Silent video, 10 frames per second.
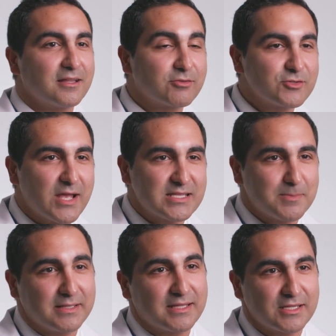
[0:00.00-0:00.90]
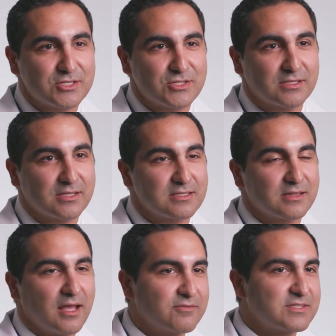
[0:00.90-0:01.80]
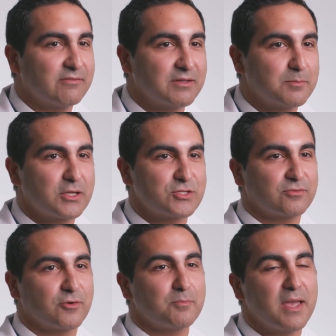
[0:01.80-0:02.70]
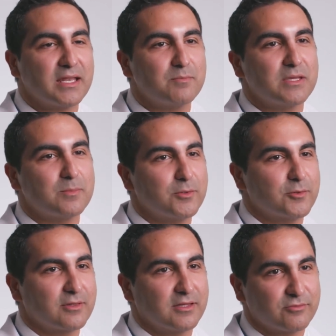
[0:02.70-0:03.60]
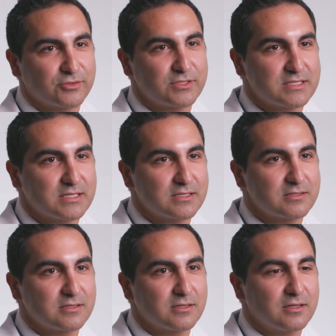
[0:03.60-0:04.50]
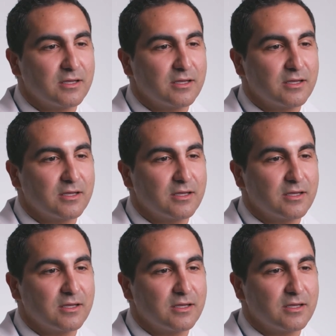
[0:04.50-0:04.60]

Liver transplantation is a life-saving measure for many people with liver disease.